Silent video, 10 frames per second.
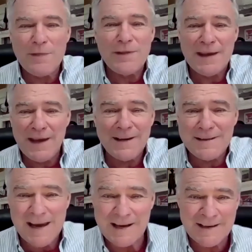the
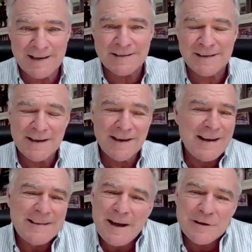end date is,
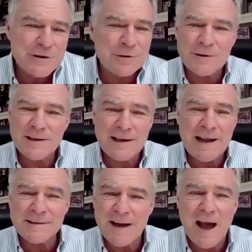the uncertainty and
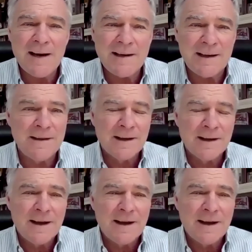anxiety